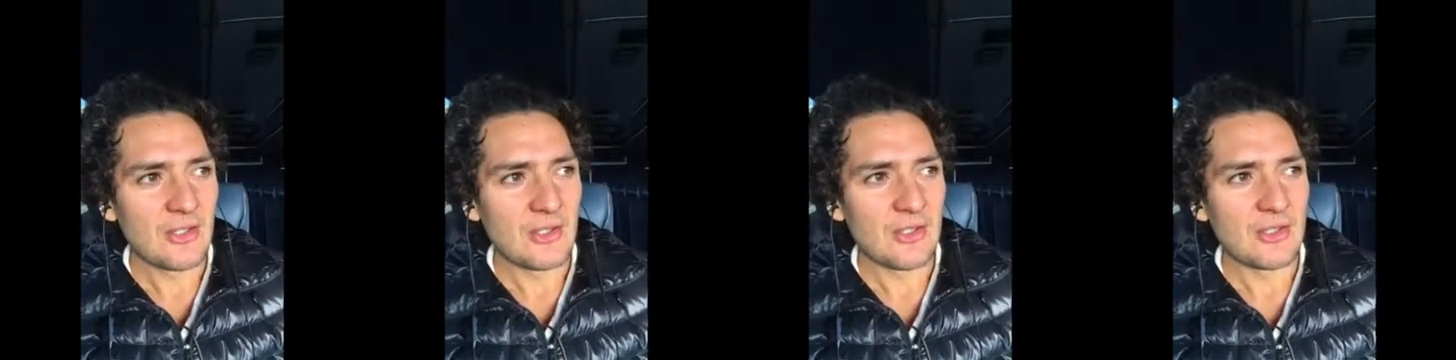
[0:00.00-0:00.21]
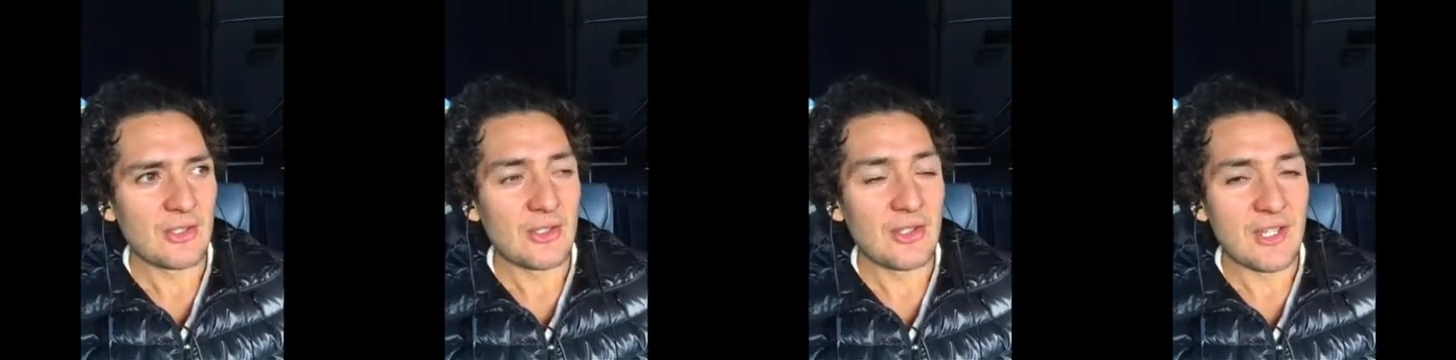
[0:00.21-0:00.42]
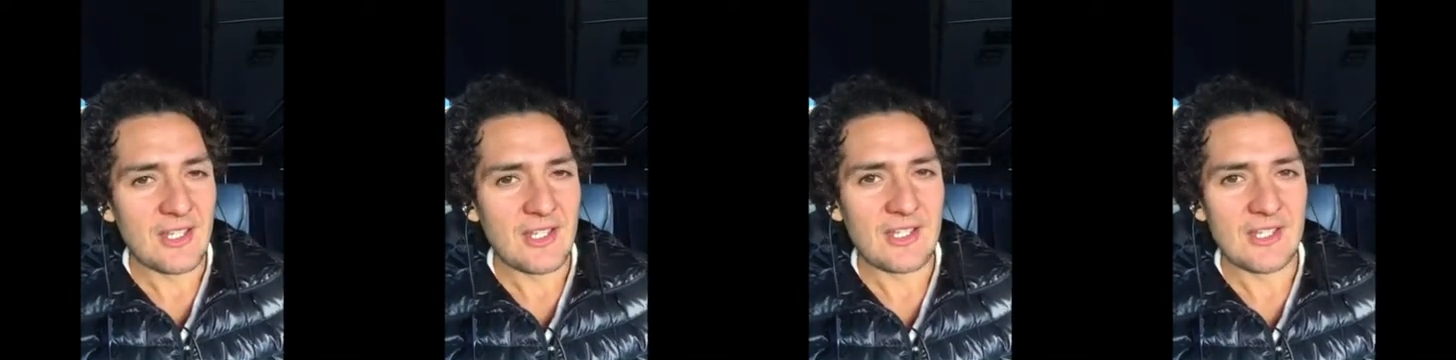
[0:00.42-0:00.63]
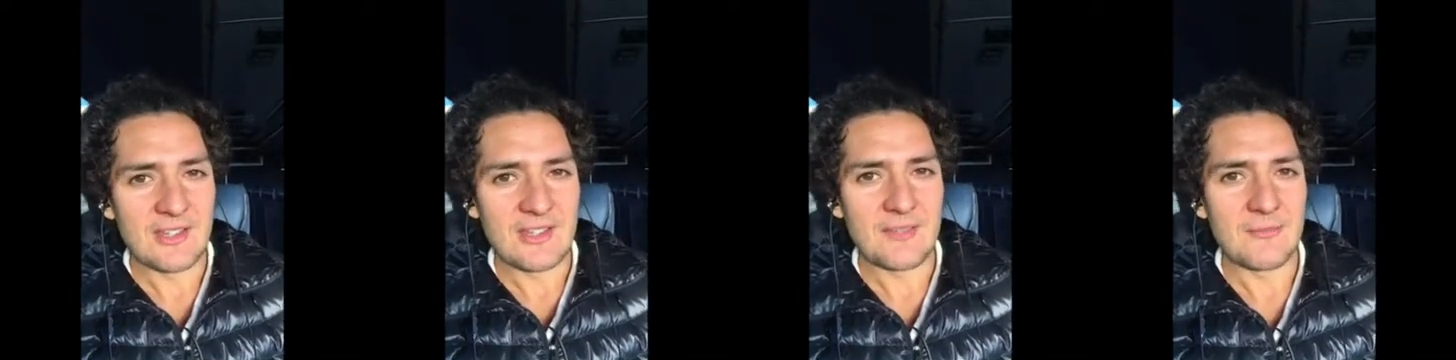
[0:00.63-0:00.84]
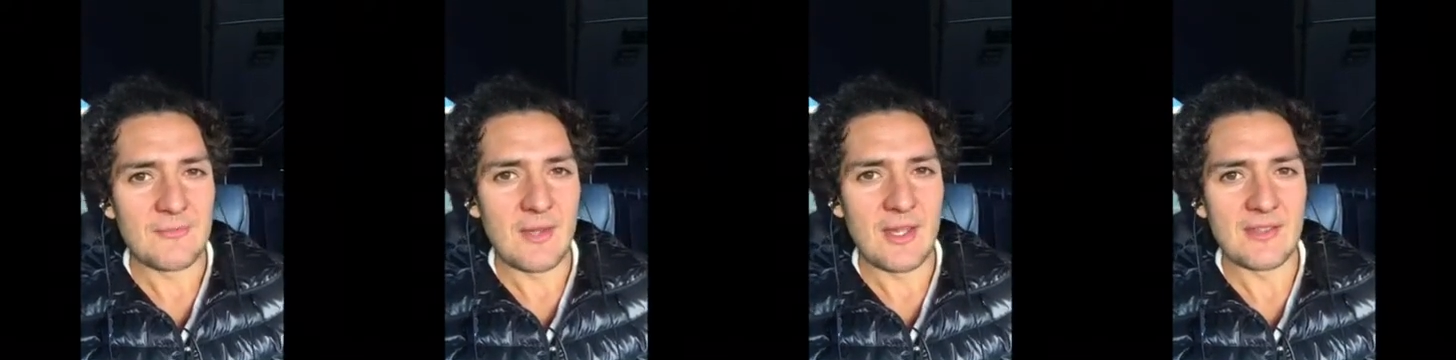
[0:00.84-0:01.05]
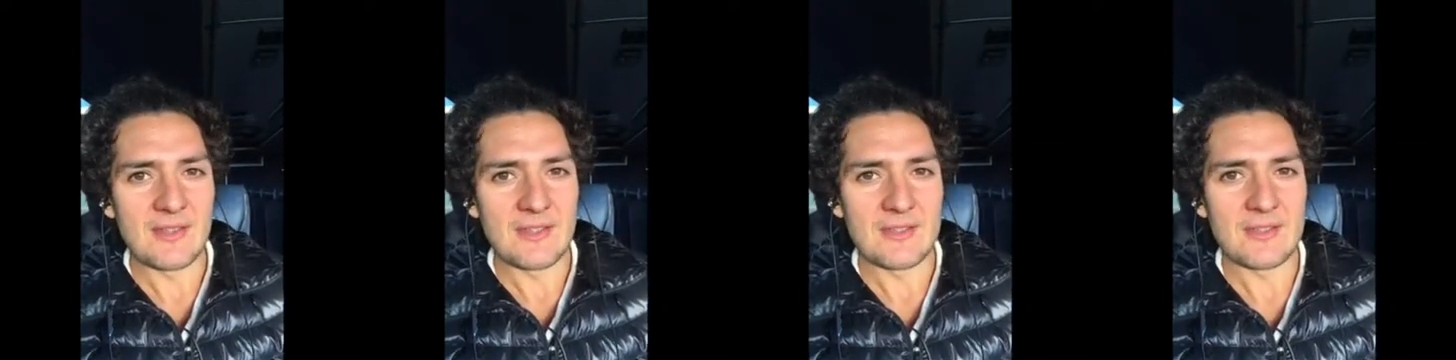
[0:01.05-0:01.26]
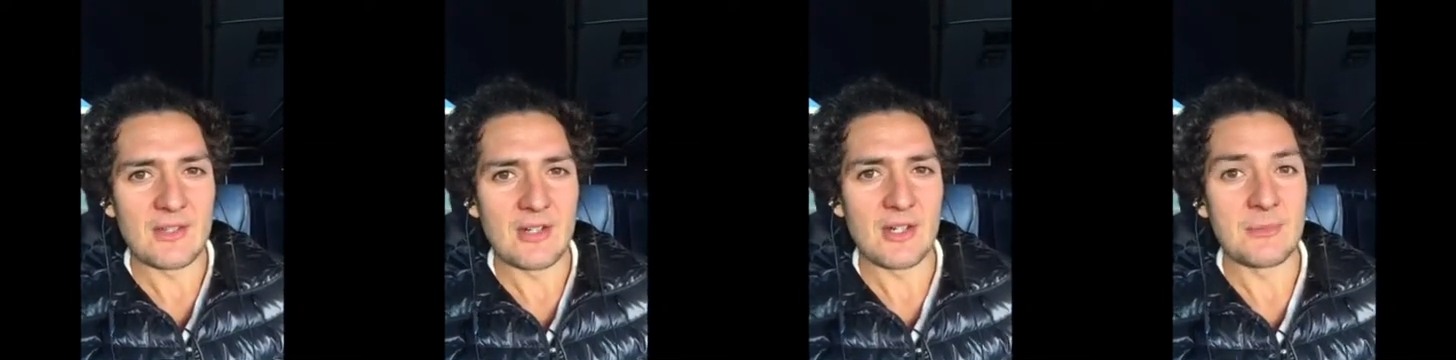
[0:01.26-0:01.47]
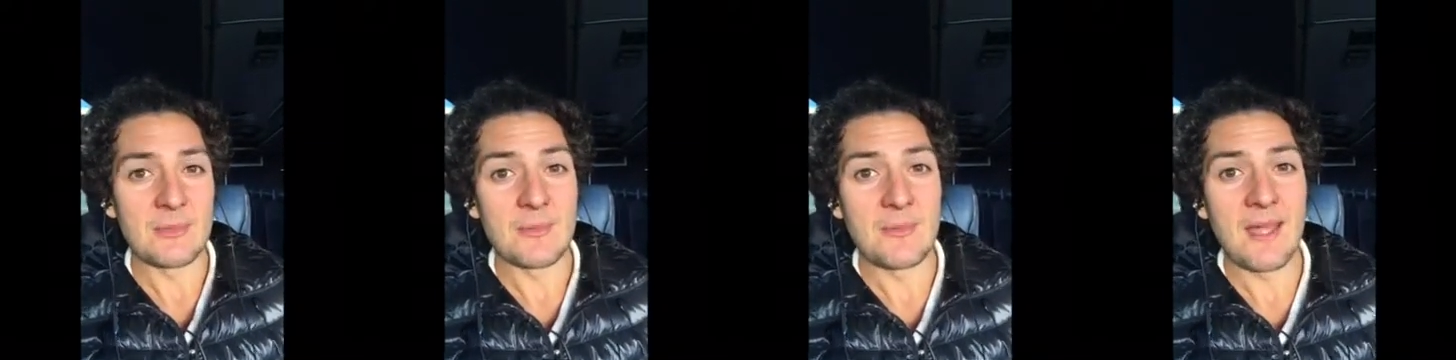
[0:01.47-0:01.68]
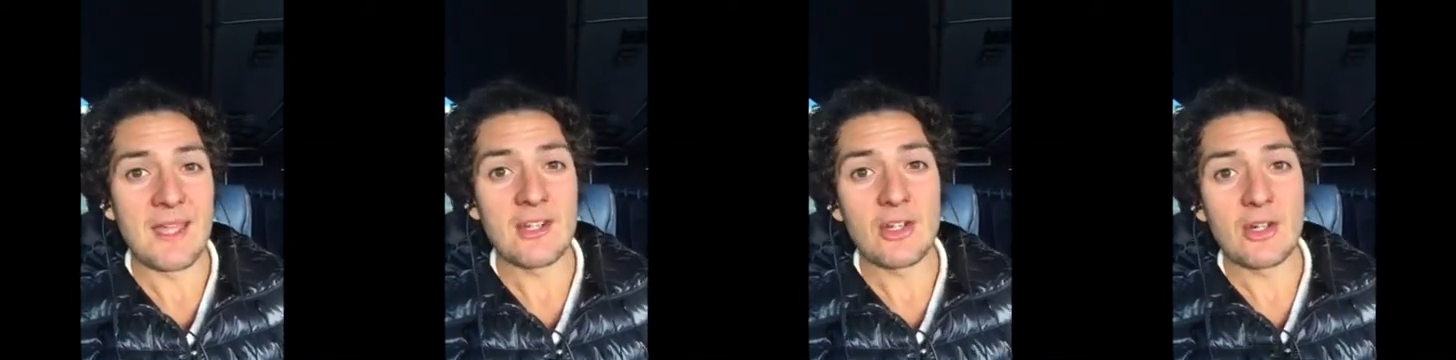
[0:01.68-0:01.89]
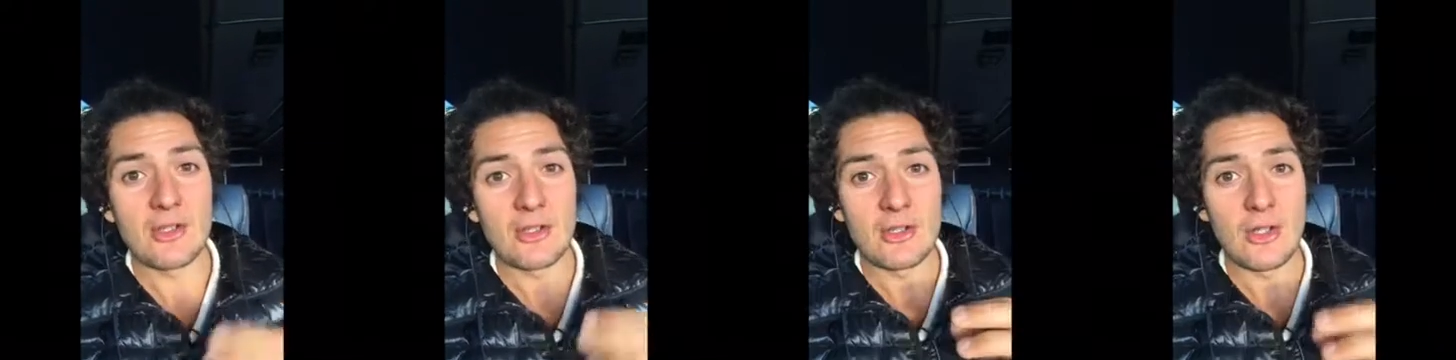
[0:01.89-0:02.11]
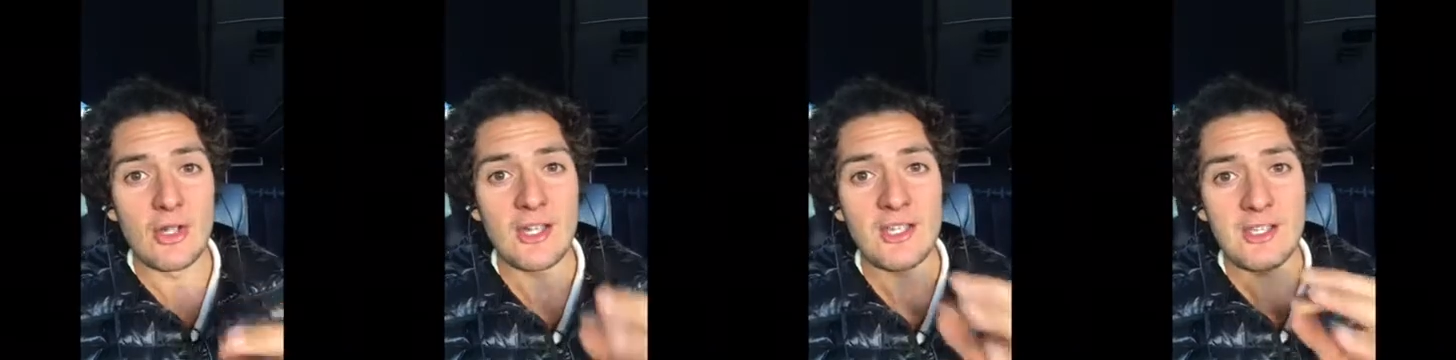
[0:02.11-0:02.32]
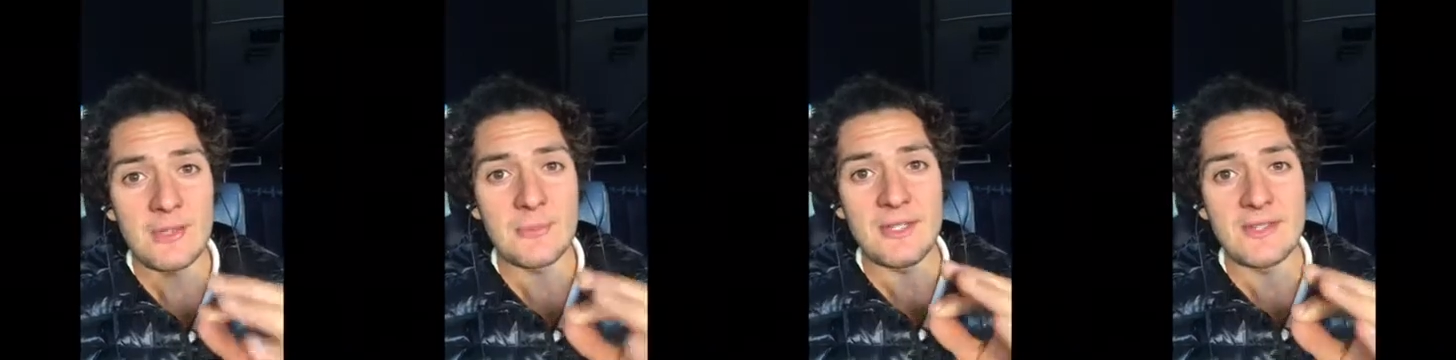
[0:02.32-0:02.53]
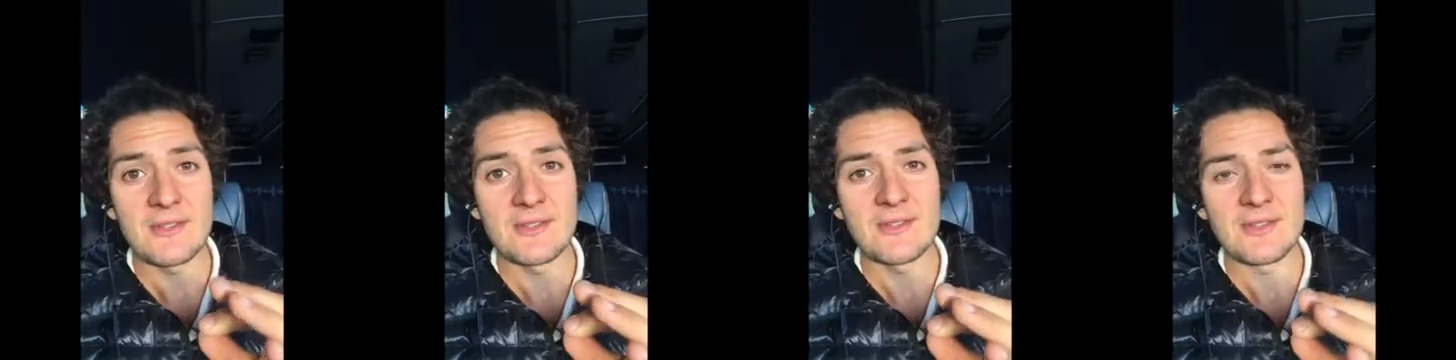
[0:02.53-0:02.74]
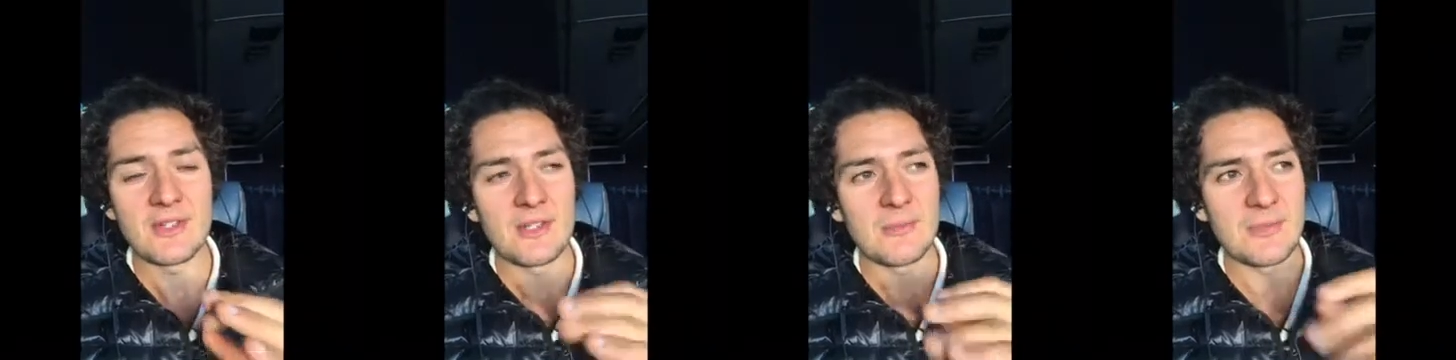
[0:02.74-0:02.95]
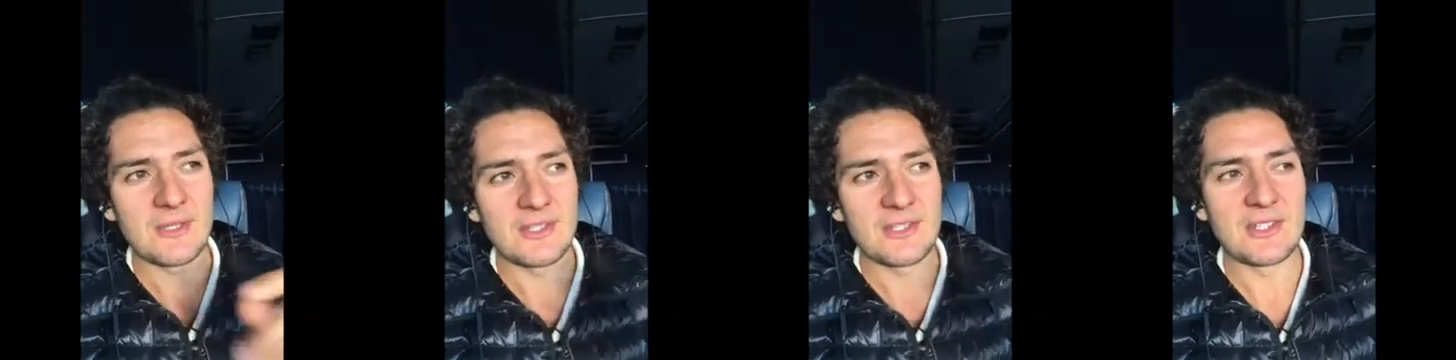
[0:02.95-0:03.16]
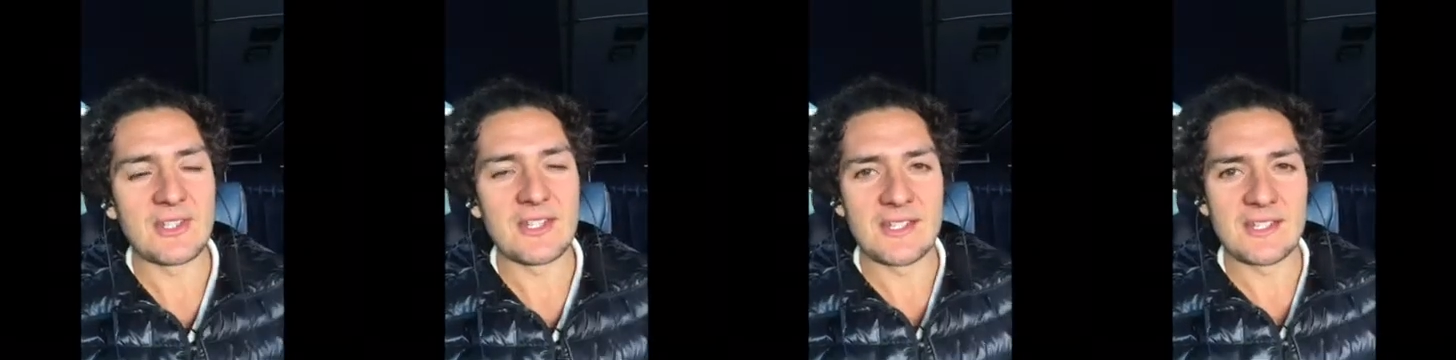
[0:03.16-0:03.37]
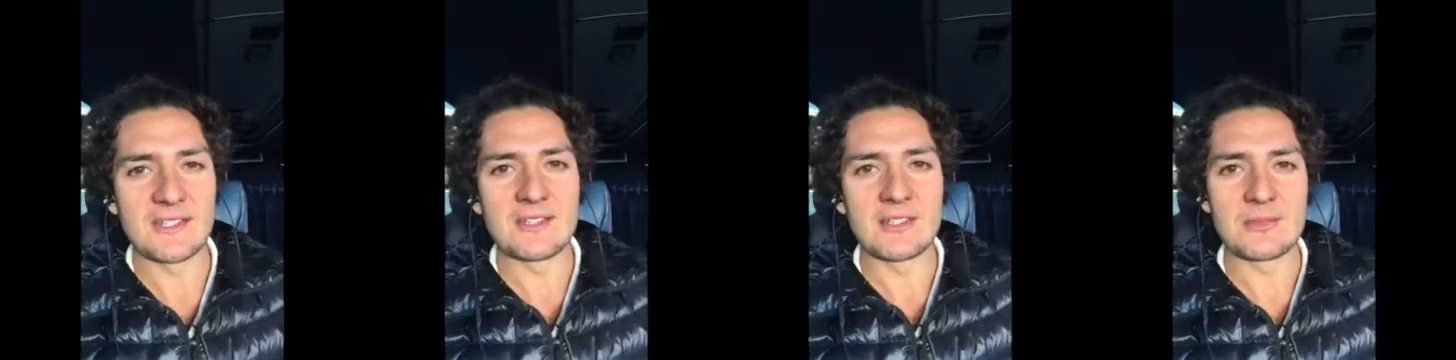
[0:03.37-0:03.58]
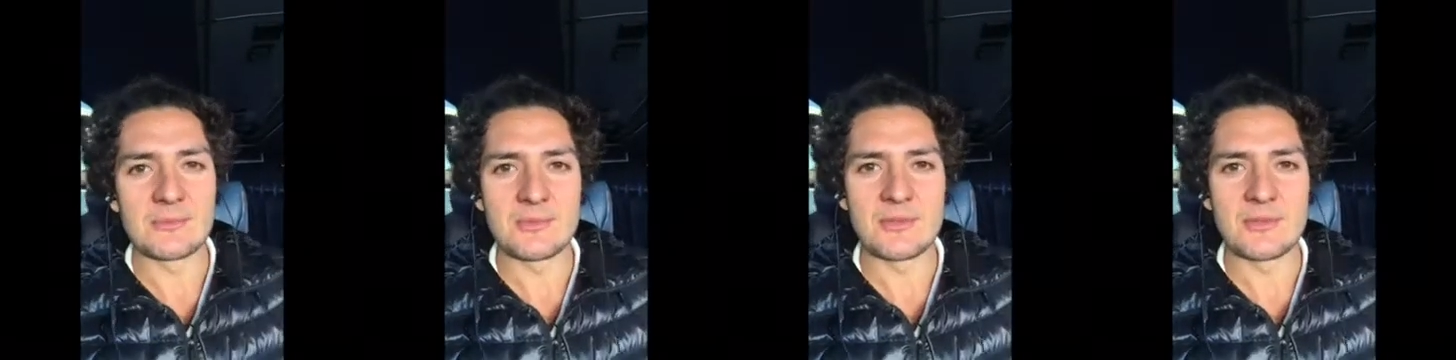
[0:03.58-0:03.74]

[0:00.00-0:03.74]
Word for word: you need at the at the time. You may not like them at the time, but you need them.